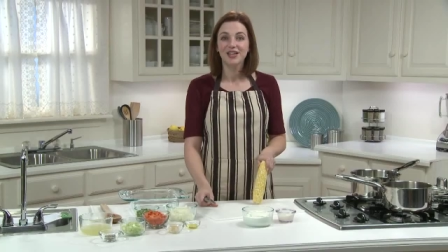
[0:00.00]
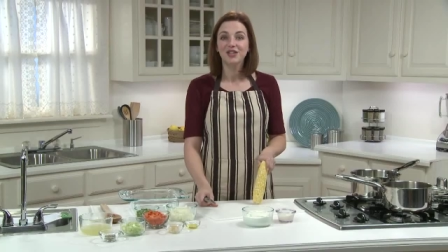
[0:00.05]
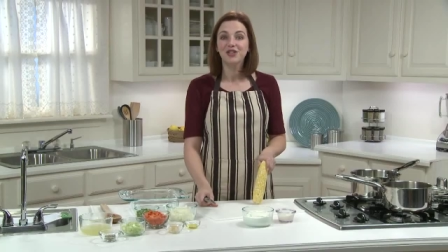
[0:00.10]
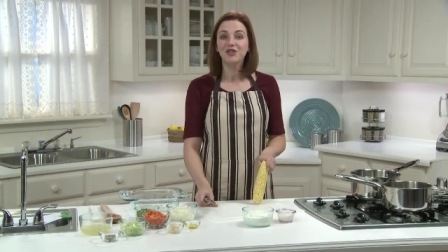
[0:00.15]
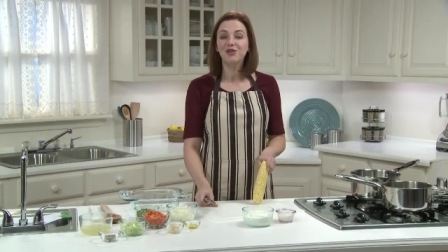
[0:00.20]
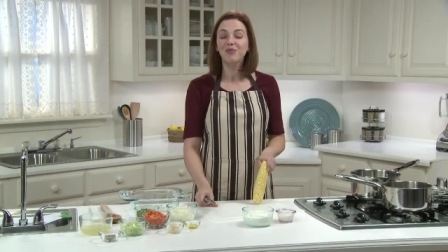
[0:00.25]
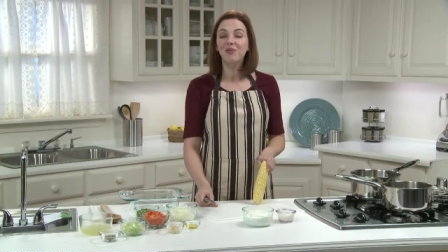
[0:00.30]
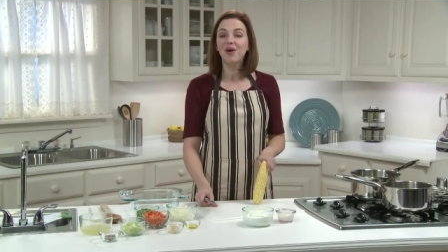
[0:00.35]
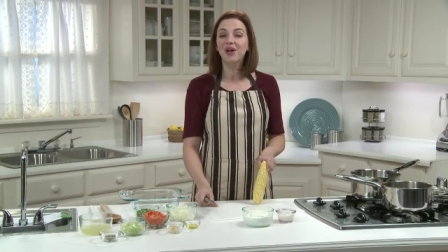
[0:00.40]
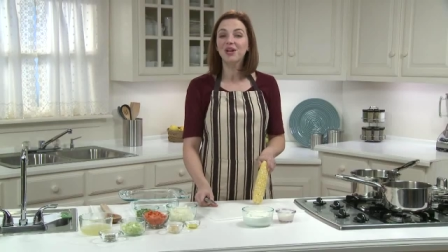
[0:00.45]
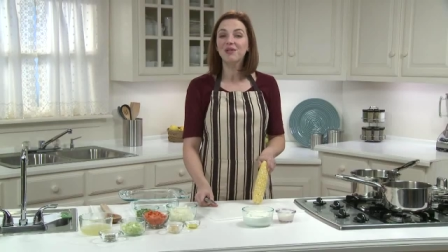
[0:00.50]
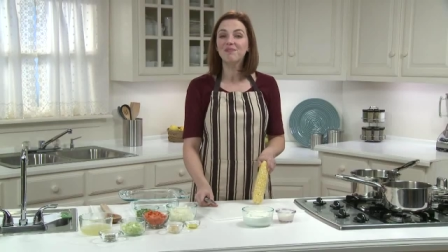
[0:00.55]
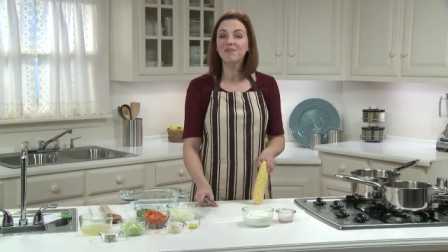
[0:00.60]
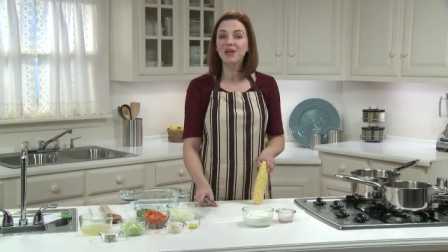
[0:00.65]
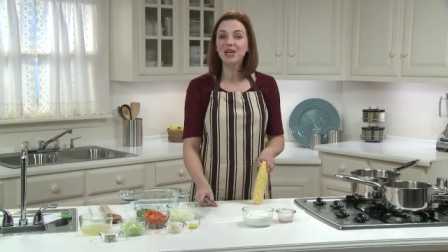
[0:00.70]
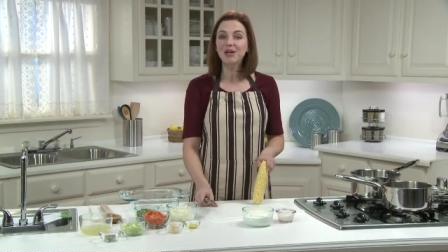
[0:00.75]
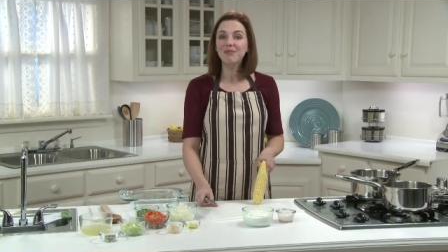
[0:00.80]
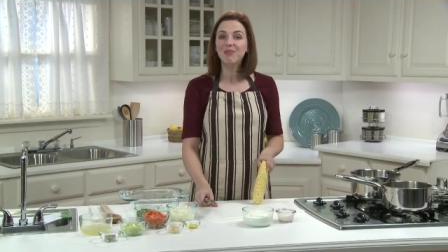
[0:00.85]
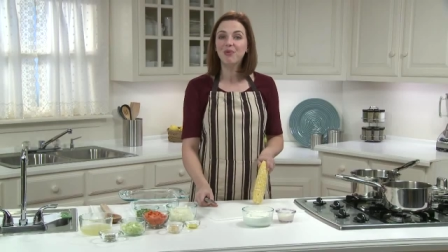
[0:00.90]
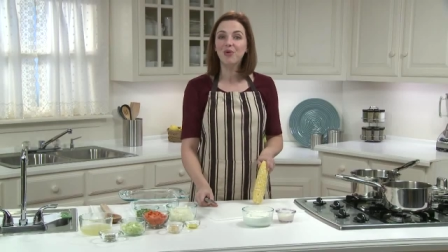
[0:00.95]
You'll want a
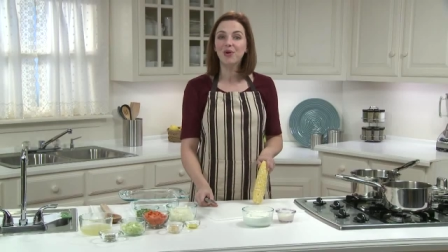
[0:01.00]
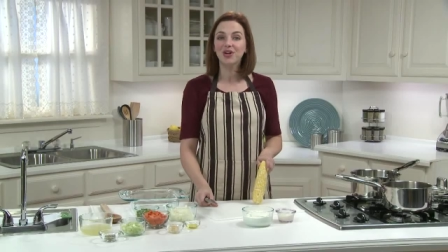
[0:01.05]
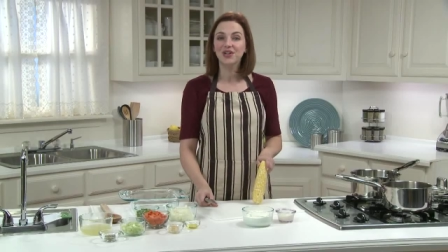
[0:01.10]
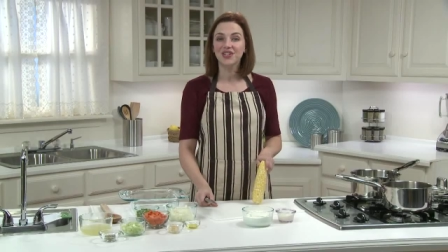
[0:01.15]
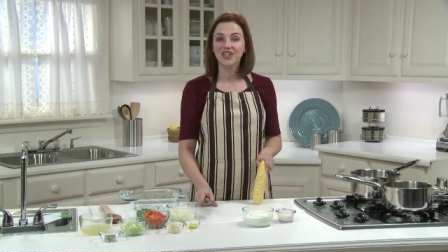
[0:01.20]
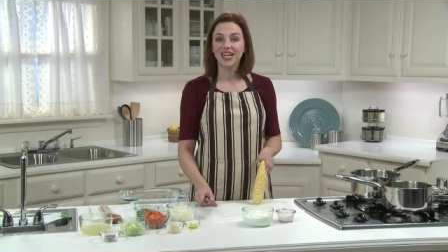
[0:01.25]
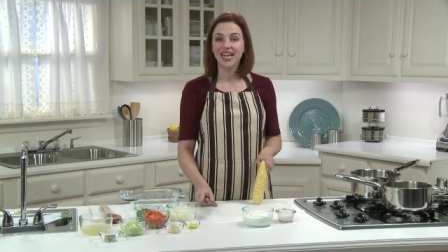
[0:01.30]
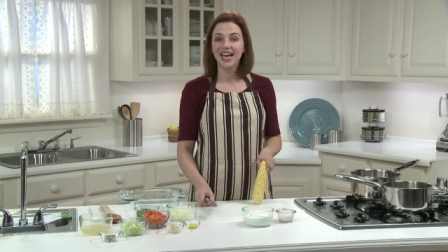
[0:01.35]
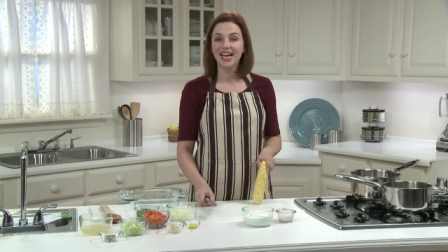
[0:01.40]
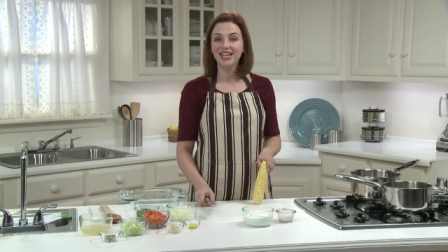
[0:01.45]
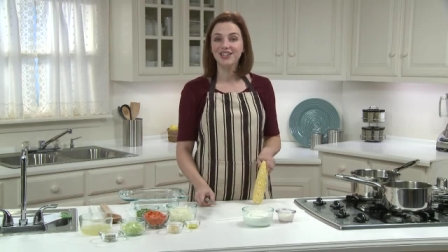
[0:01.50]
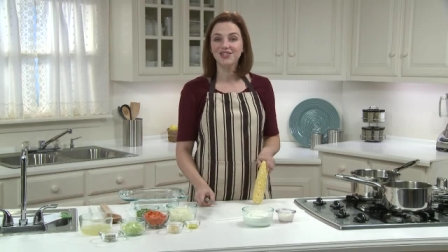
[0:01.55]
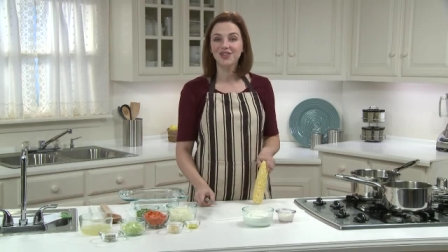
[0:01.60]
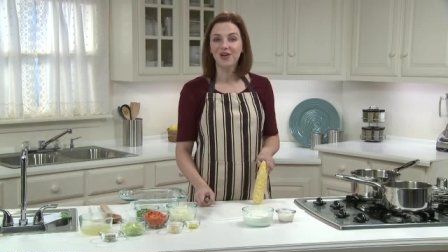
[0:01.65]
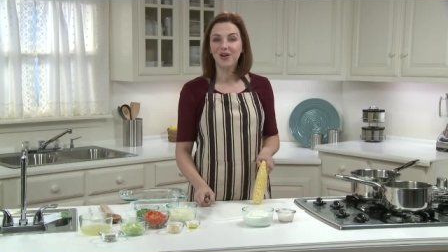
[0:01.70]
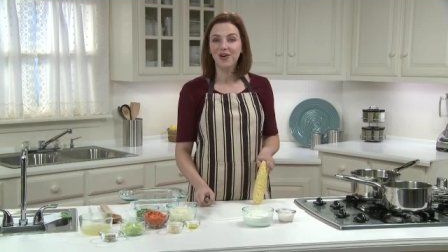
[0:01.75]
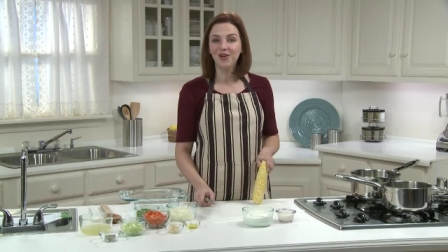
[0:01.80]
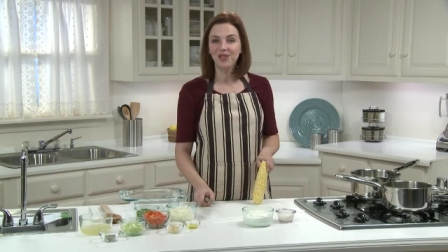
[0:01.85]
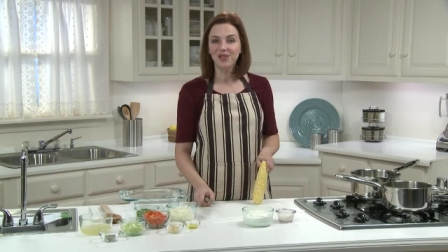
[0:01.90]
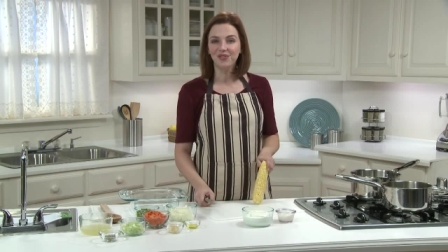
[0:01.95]
big board to catch
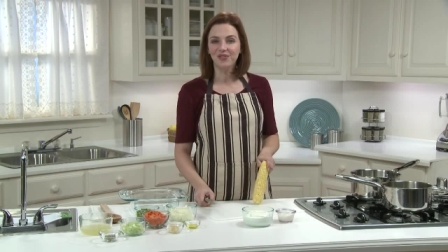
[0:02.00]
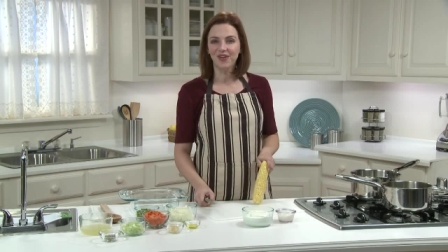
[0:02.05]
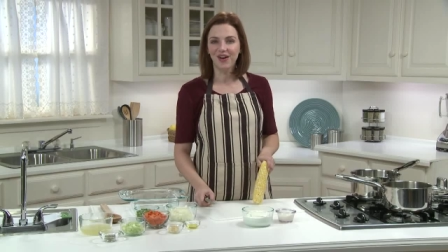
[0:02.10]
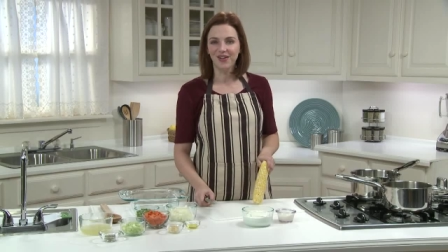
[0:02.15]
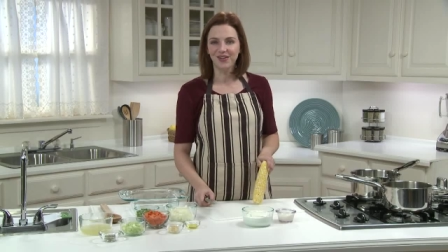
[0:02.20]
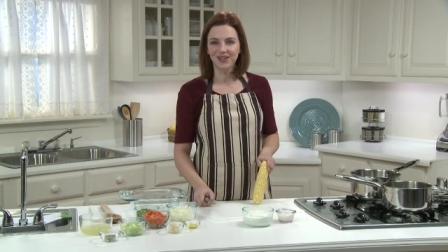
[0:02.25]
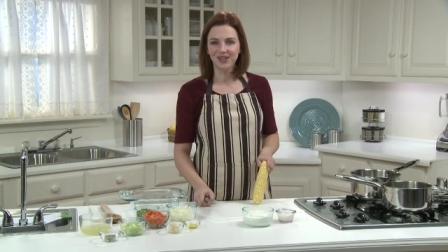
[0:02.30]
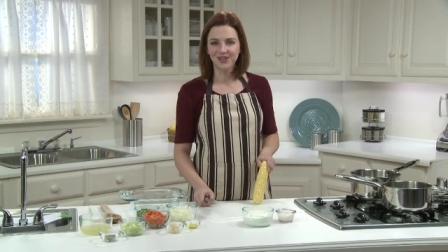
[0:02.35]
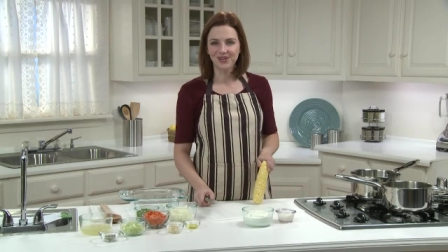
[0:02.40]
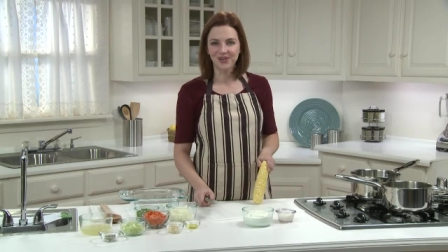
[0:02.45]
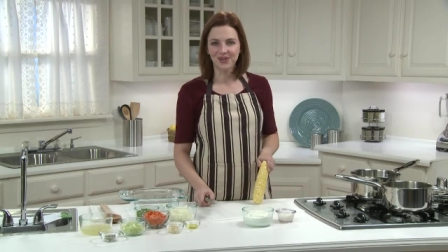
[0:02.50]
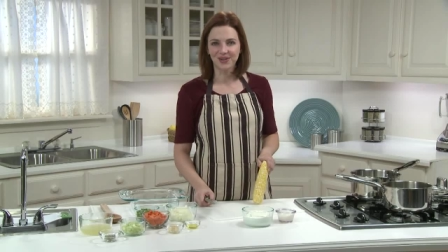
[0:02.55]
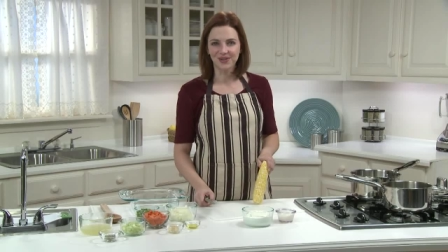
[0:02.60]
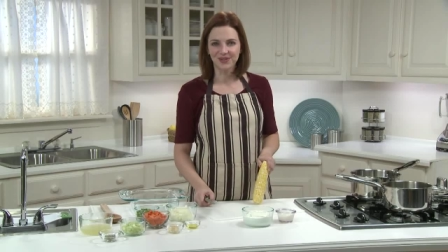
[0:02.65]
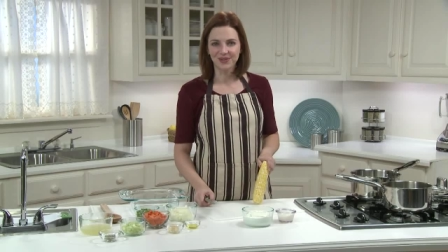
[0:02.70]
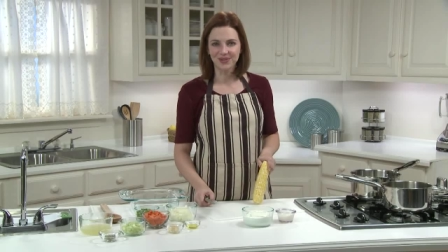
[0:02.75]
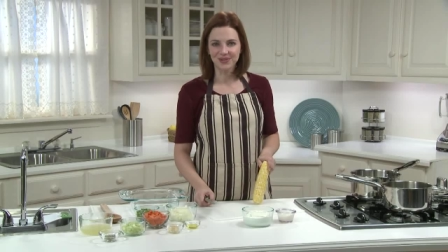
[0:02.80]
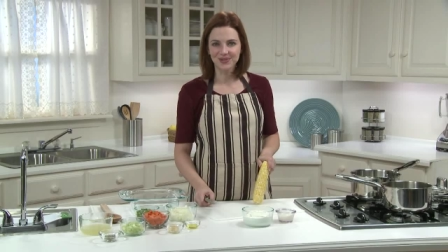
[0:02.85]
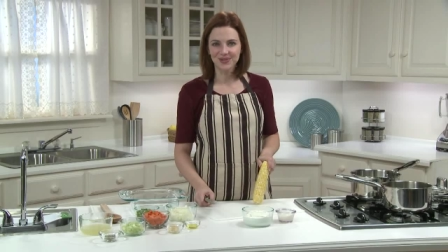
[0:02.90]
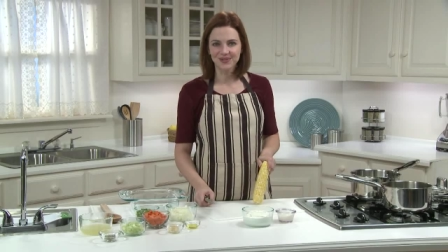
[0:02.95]
all the falling
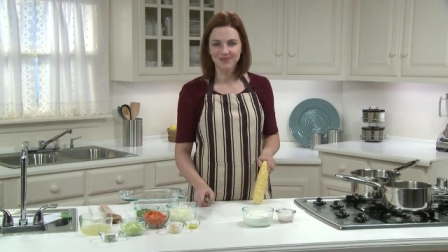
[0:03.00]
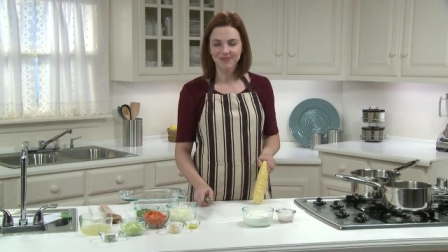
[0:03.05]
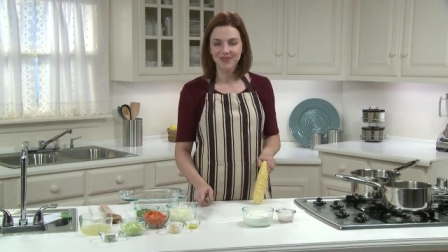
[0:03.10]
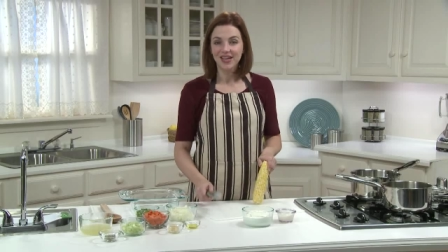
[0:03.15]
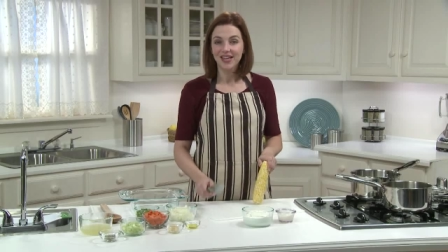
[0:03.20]
kernels.